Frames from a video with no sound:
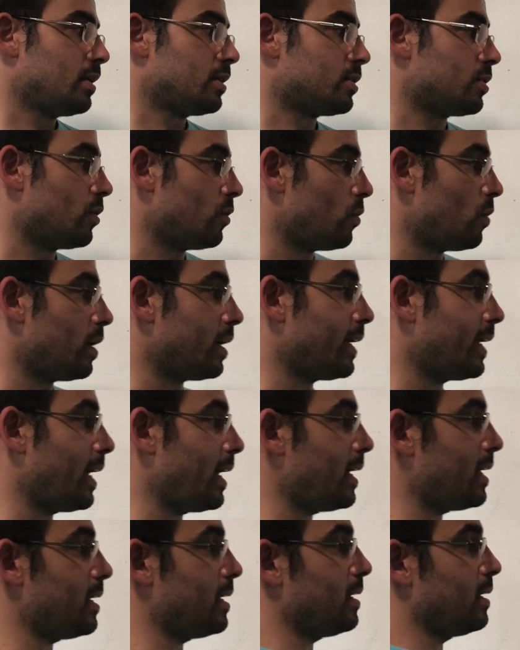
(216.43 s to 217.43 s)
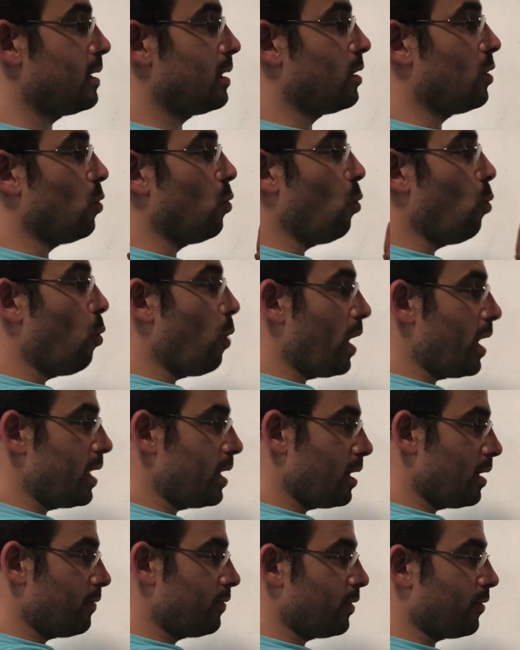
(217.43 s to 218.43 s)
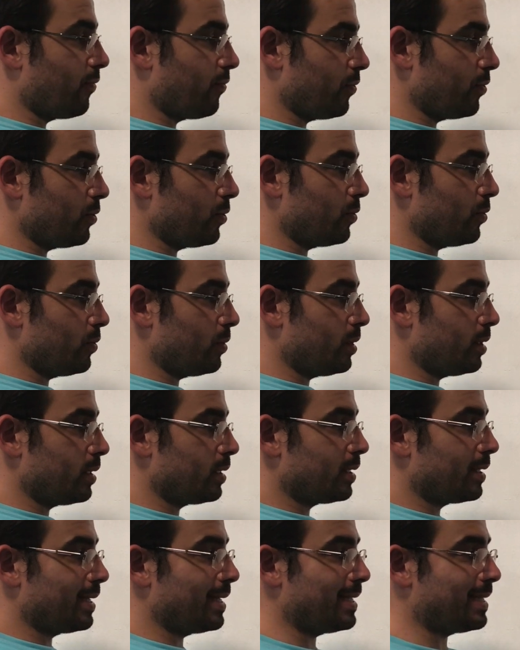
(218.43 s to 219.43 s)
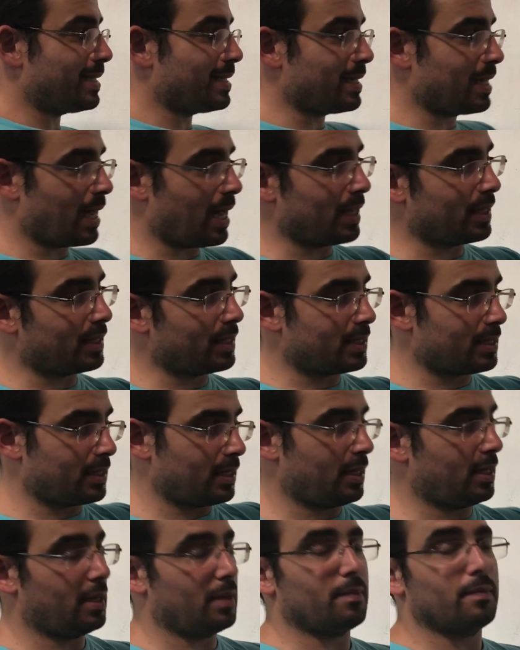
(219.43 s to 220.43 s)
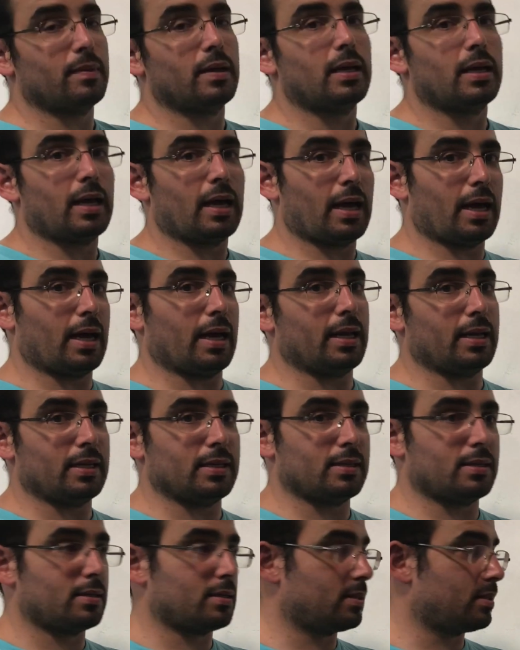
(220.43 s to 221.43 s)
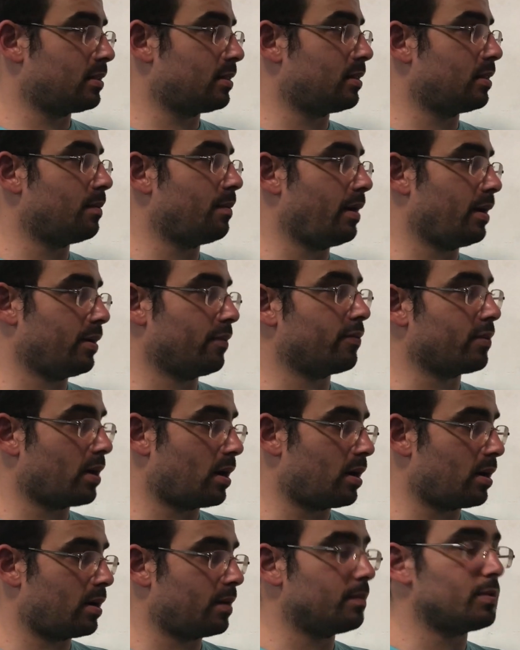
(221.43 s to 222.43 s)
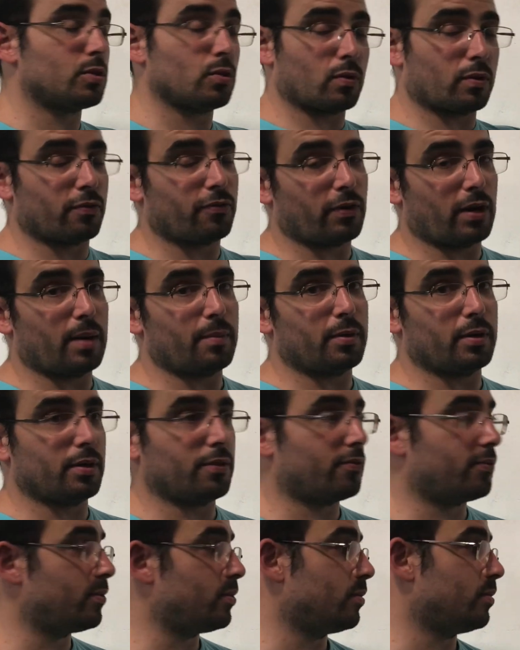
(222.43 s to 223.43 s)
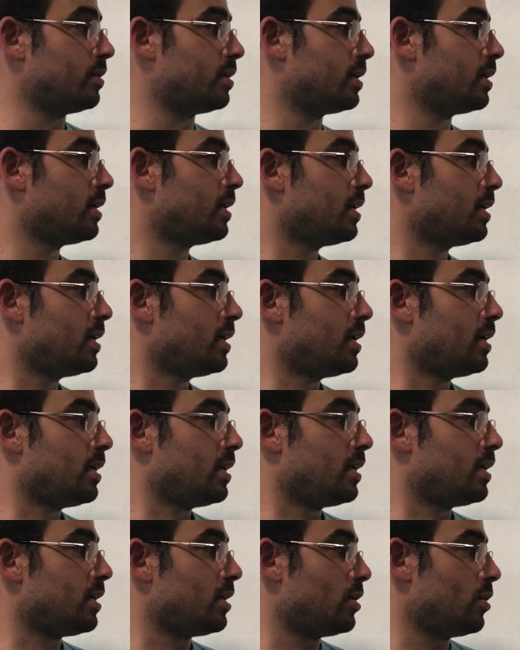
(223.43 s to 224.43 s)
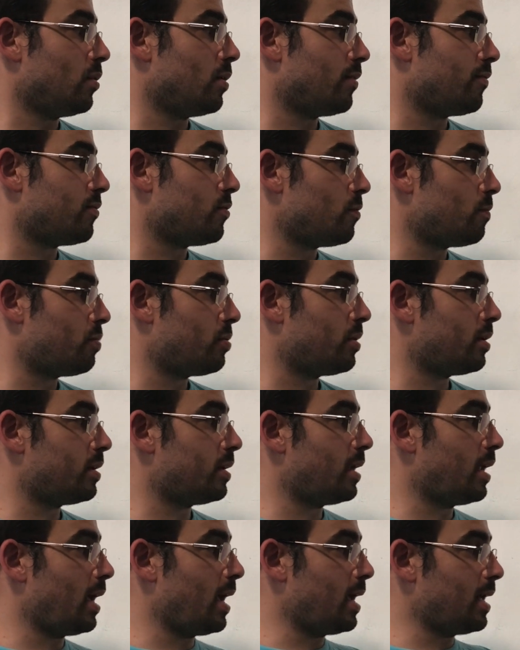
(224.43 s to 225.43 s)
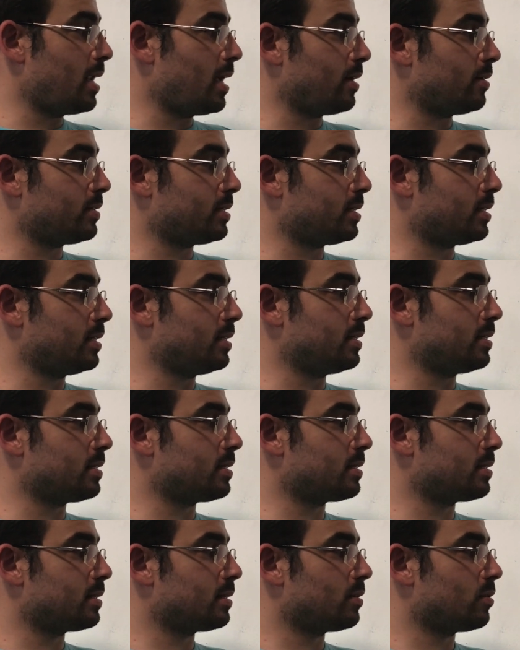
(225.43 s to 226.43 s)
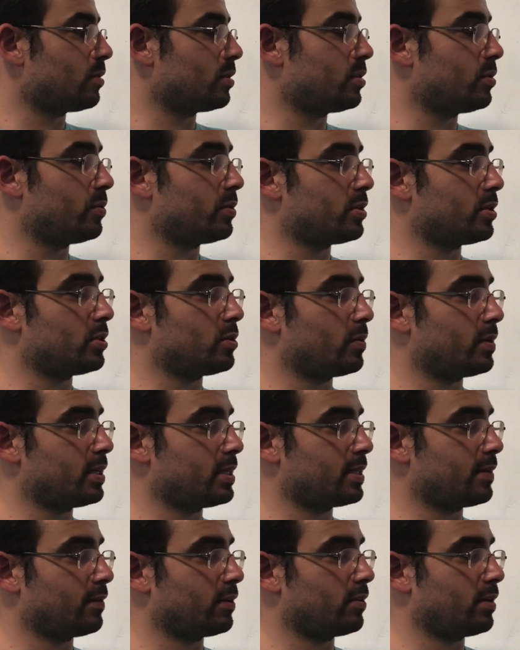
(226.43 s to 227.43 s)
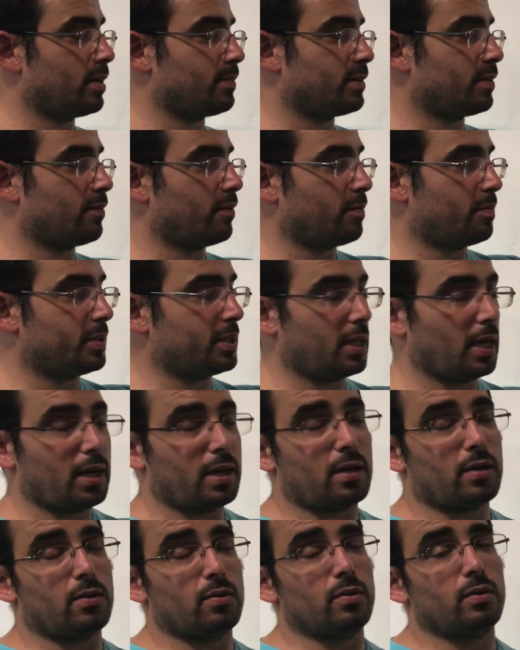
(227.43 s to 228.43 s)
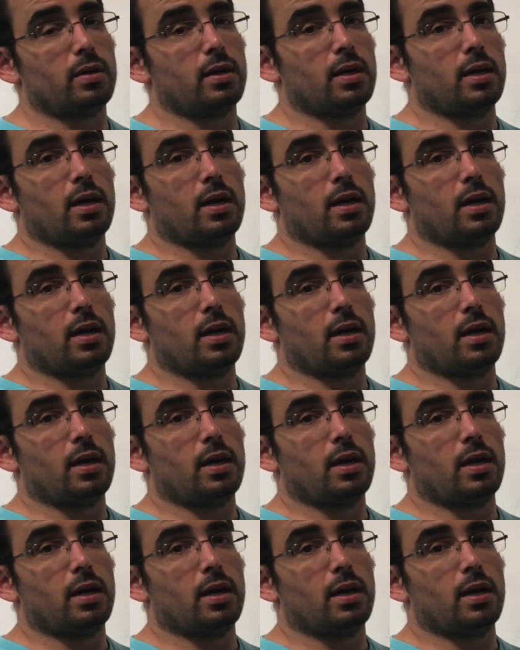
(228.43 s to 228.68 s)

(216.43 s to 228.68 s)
So again, the weight of the food is not the same as the amount of carbs or fiber in the food. You know, if you put 8 ounces or 227 grams of a potato